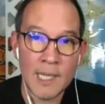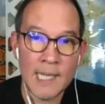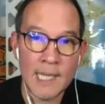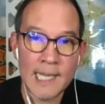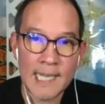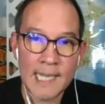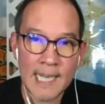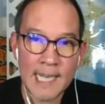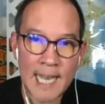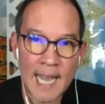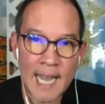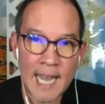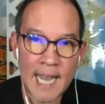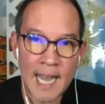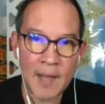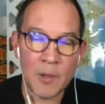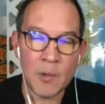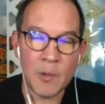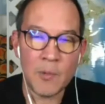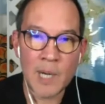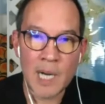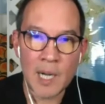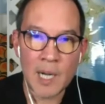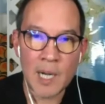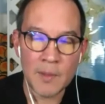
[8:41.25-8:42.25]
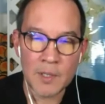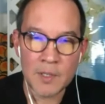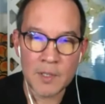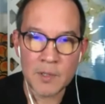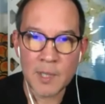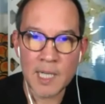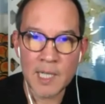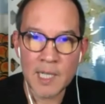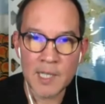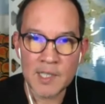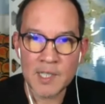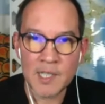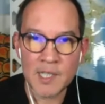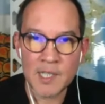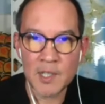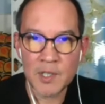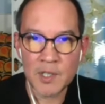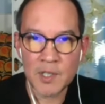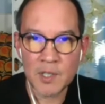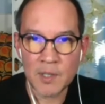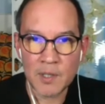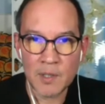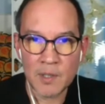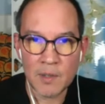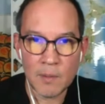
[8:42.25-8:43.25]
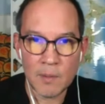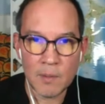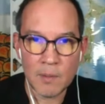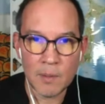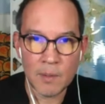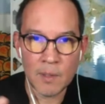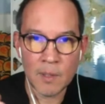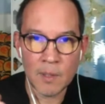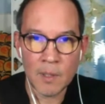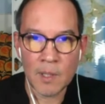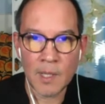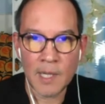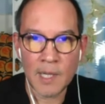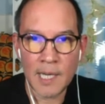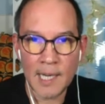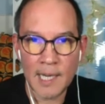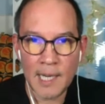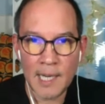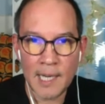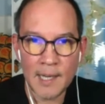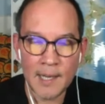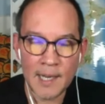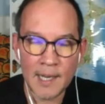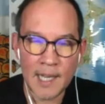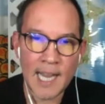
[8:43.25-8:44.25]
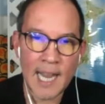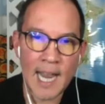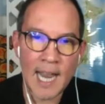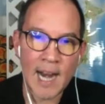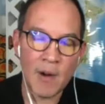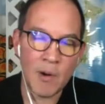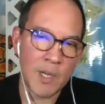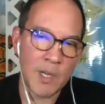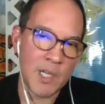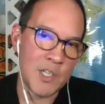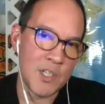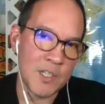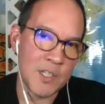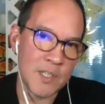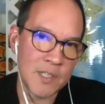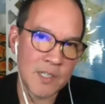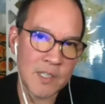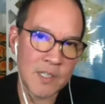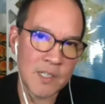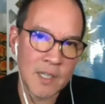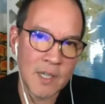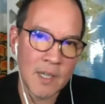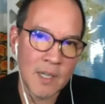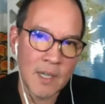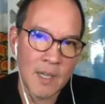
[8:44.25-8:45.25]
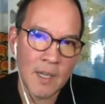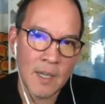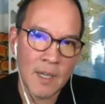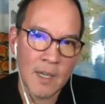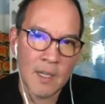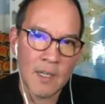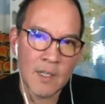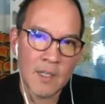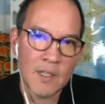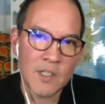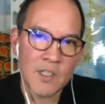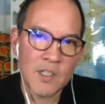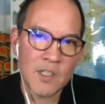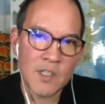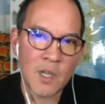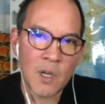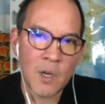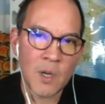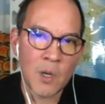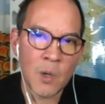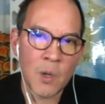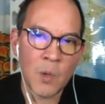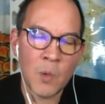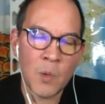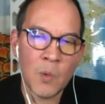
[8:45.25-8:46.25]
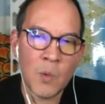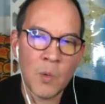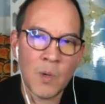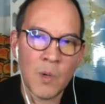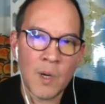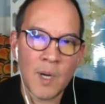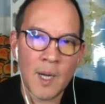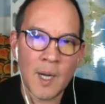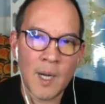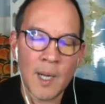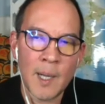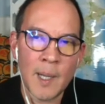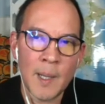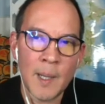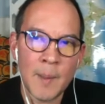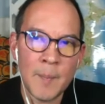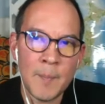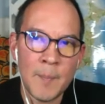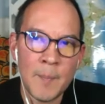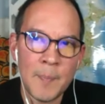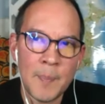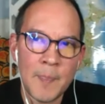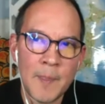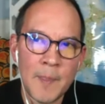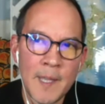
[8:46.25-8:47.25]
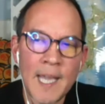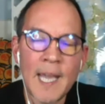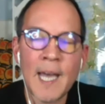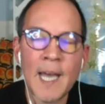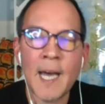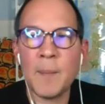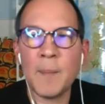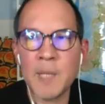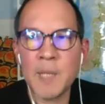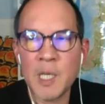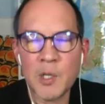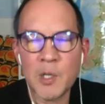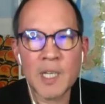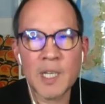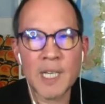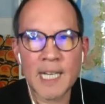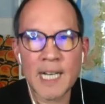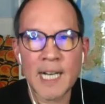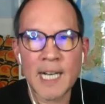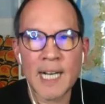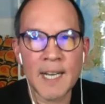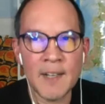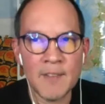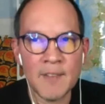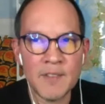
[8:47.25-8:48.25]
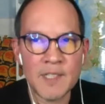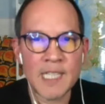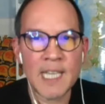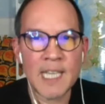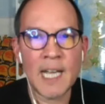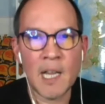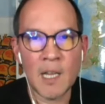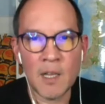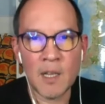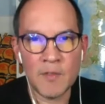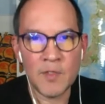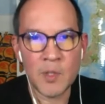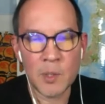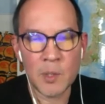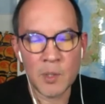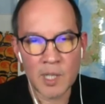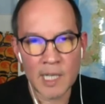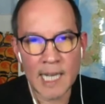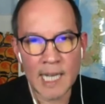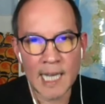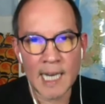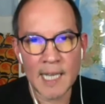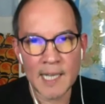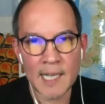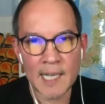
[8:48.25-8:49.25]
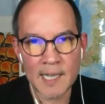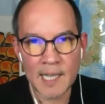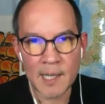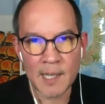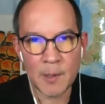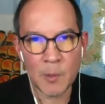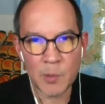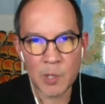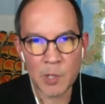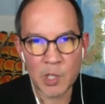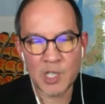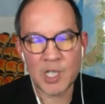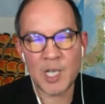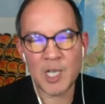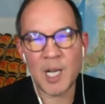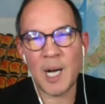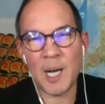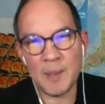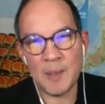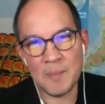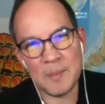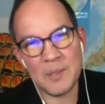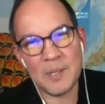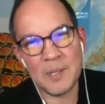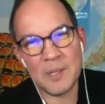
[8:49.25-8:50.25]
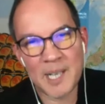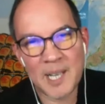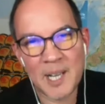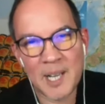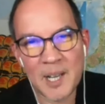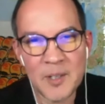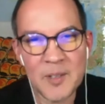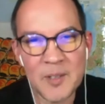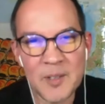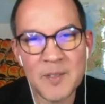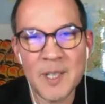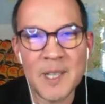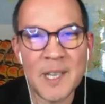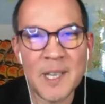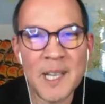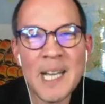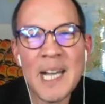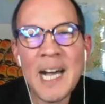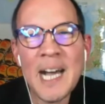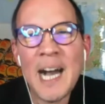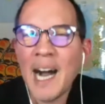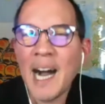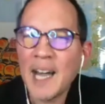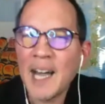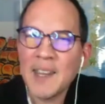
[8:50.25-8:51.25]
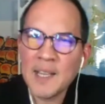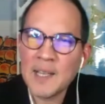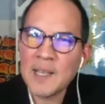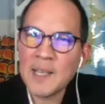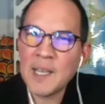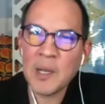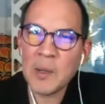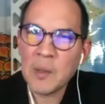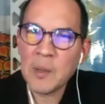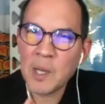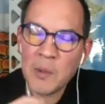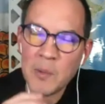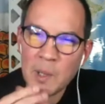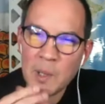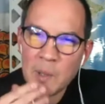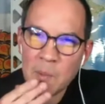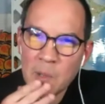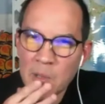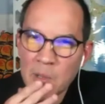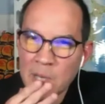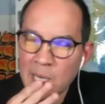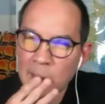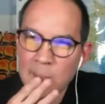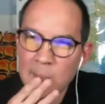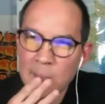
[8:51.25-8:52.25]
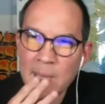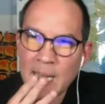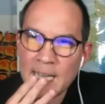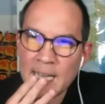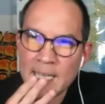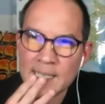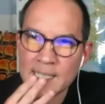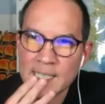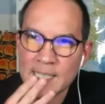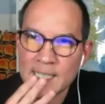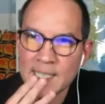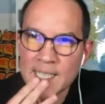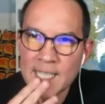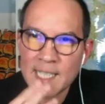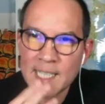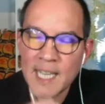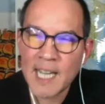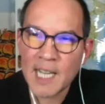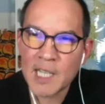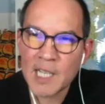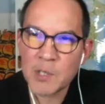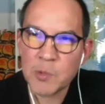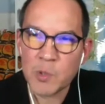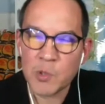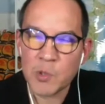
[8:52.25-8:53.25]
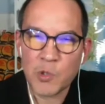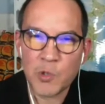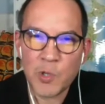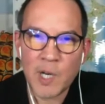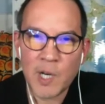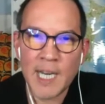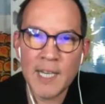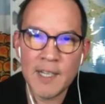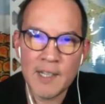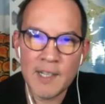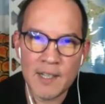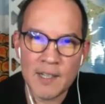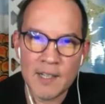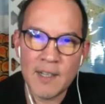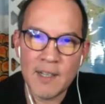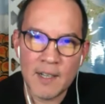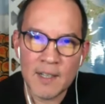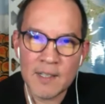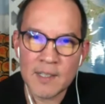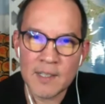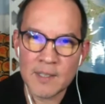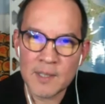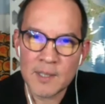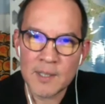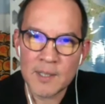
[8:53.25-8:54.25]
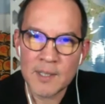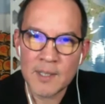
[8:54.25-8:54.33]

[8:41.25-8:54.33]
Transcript: gathered around the train station or in the carriages. So, yeah, I mean, you can kind of tell if you look at it that it was shot pre-COVID. I think the only one wearing a mask is the actual train conductor